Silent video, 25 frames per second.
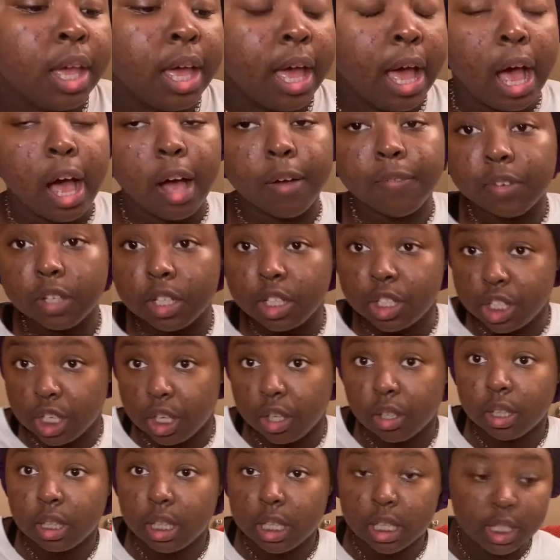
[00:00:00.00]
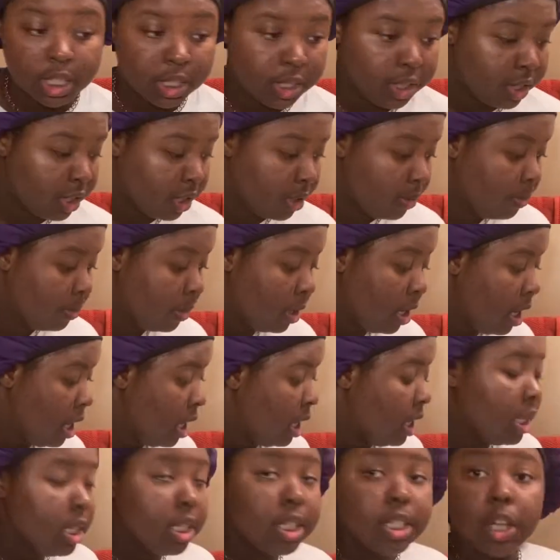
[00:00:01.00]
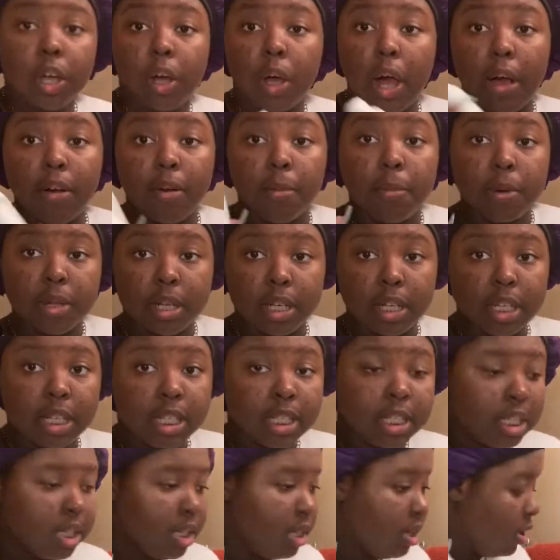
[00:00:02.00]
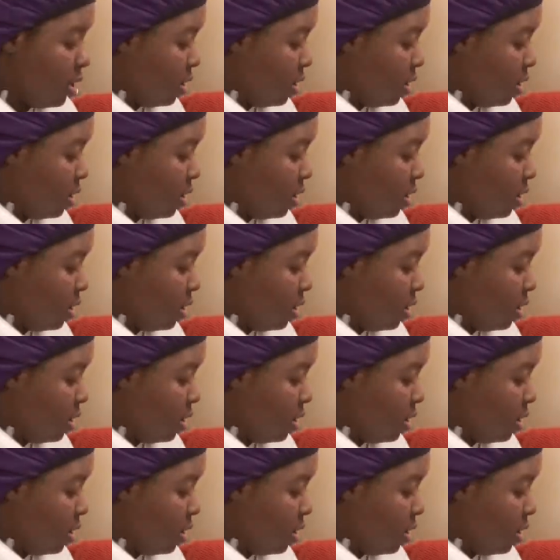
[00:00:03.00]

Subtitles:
Alpha Gel Cleanser. So I'll put this in the